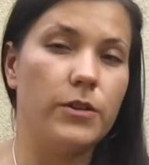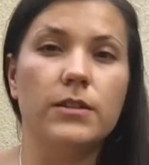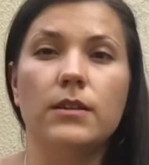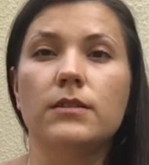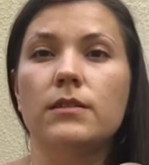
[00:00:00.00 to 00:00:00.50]

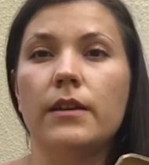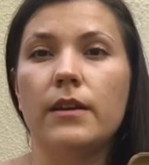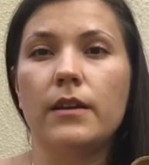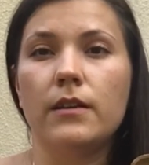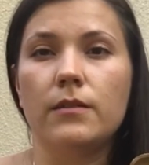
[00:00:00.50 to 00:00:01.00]
is
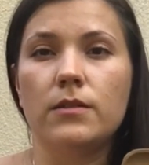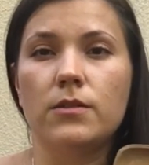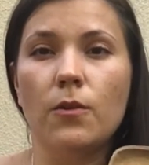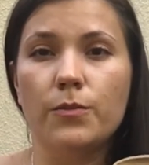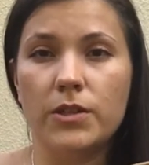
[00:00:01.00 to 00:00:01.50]
the
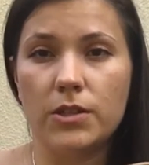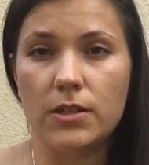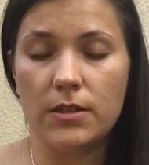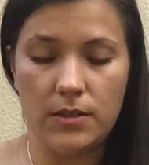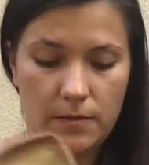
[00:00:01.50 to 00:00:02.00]
soap
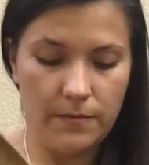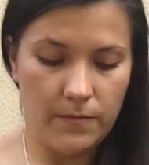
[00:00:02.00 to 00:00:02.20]
dishes,